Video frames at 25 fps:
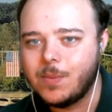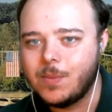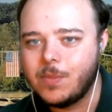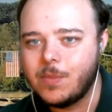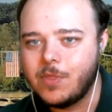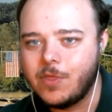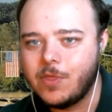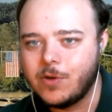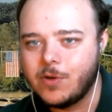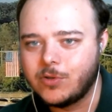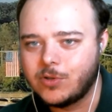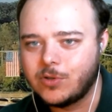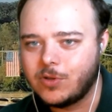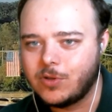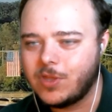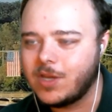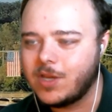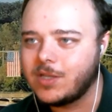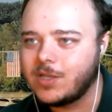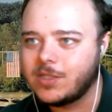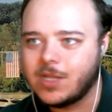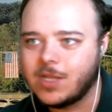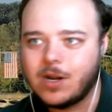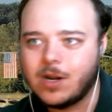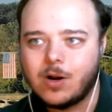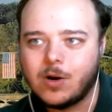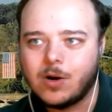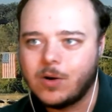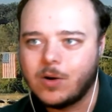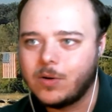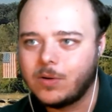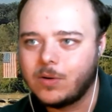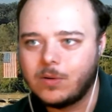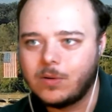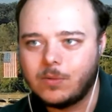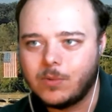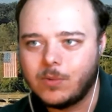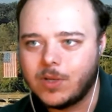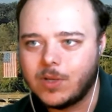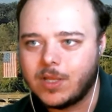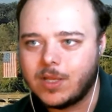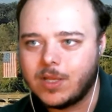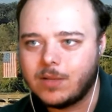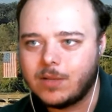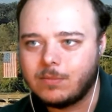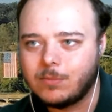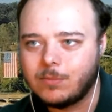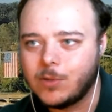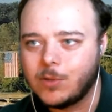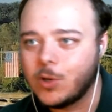those are things that aren't
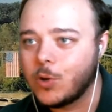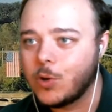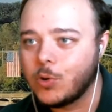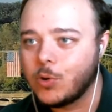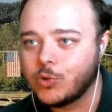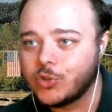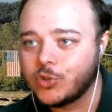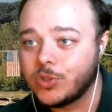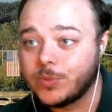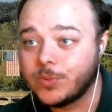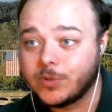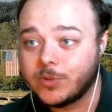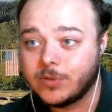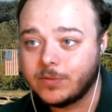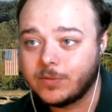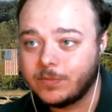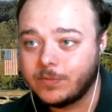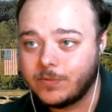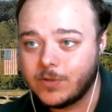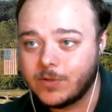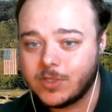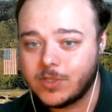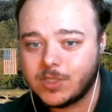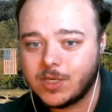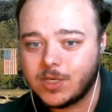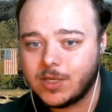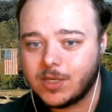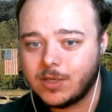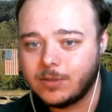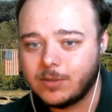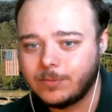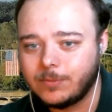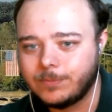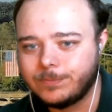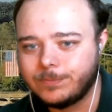really negotiable for the city.